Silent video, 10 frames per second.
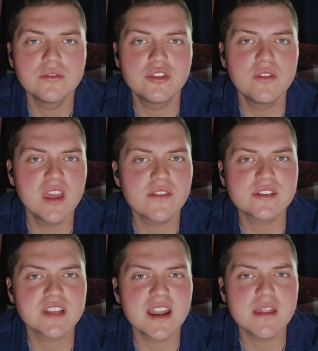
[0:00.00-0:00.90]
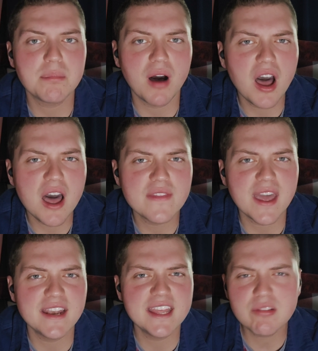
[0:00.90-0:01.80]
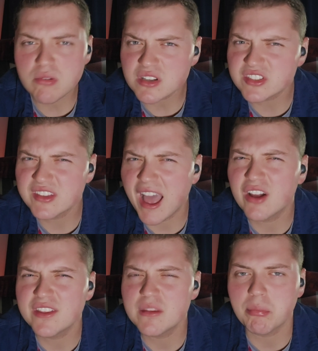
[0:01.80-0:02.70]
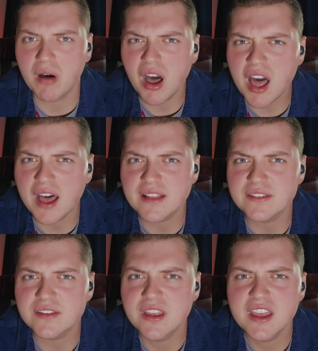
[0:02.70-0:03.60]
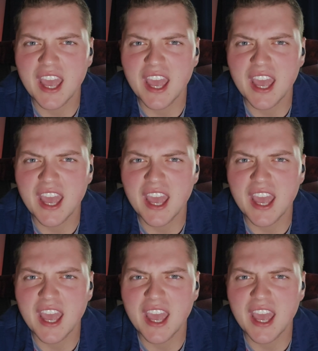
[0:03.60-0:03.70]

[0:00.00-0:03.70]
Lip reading: to the other side of the pond, and he looks down in the pond,